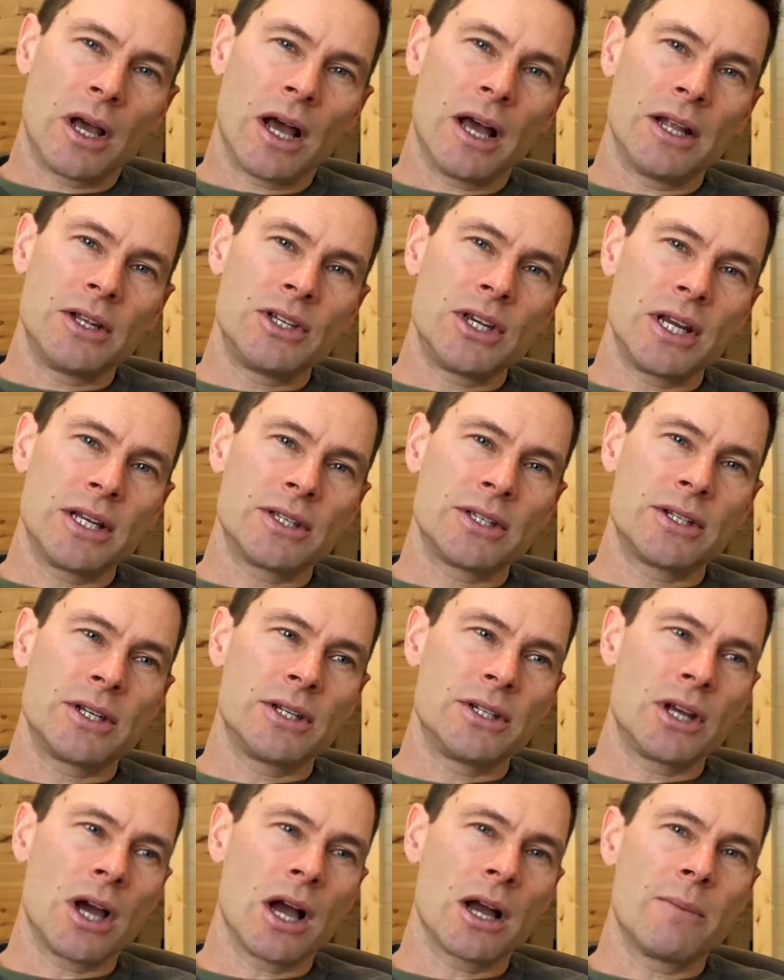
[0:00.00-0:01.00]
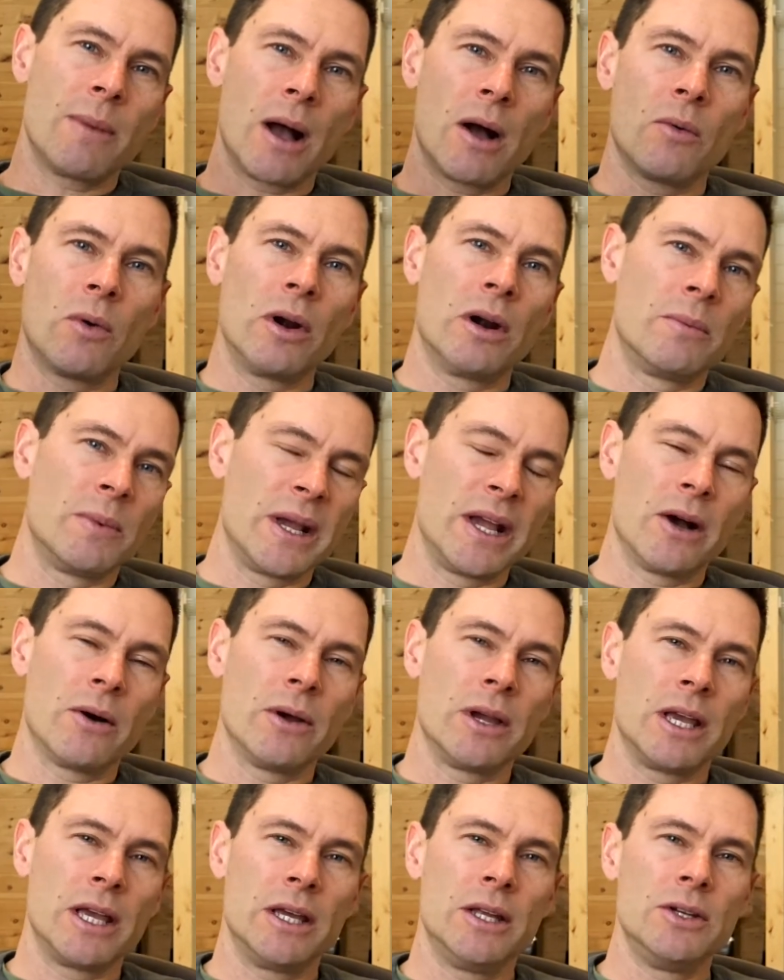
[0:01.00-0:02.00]
chance to talk about where we're
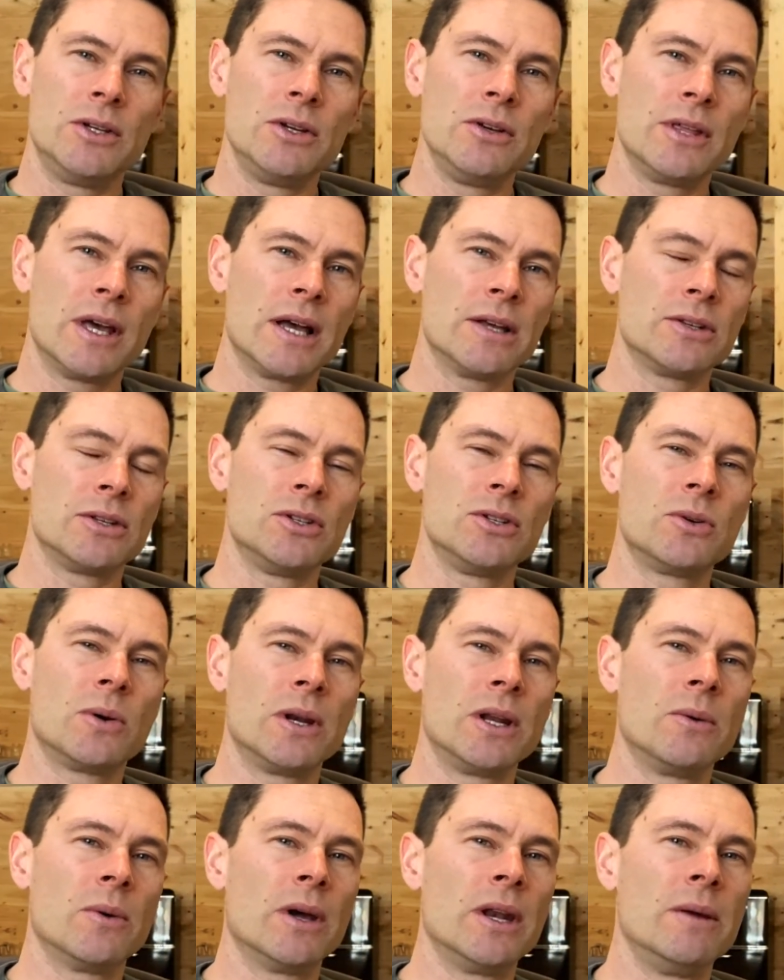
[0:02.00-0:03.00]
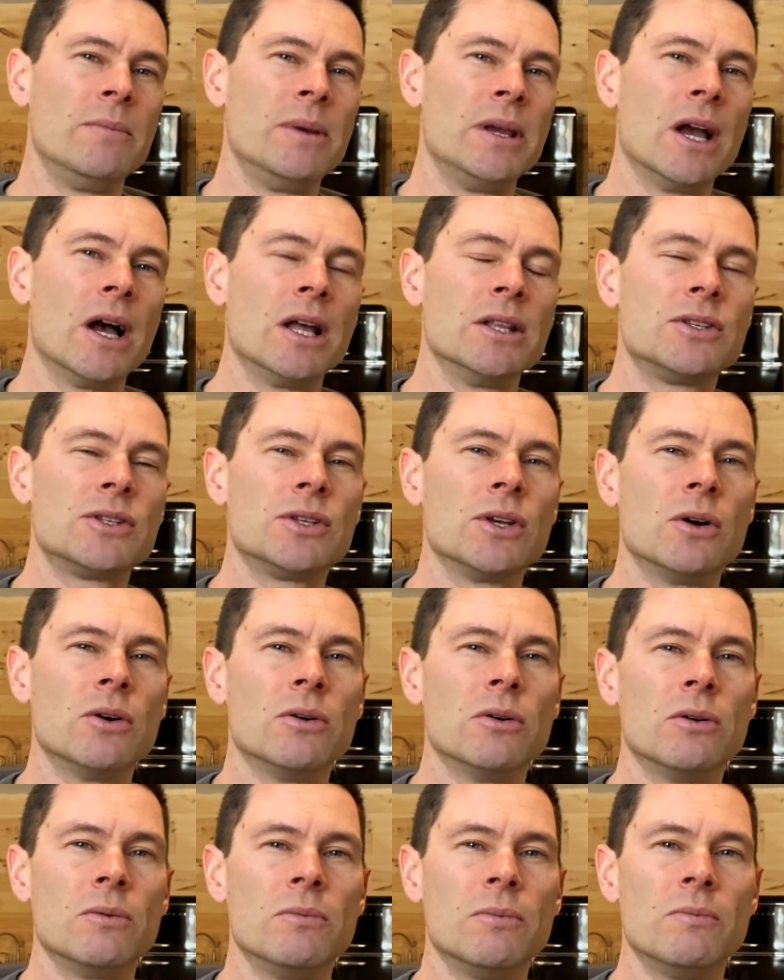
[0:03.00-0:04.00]
going in 2021 and beyond.
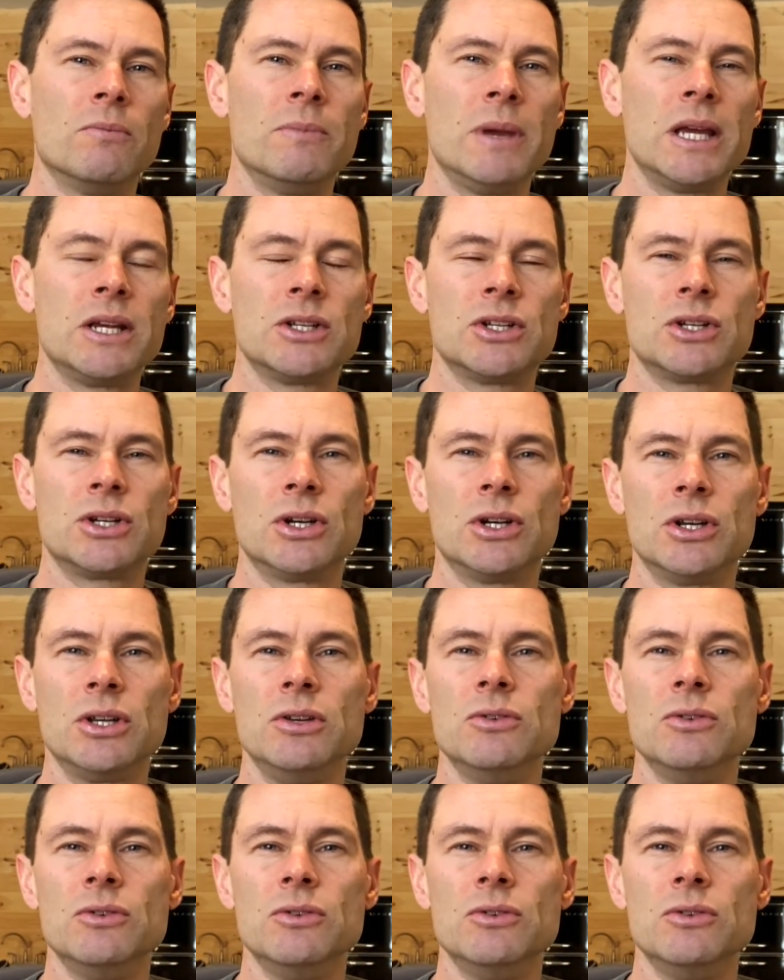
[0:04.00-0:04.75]
So make sure you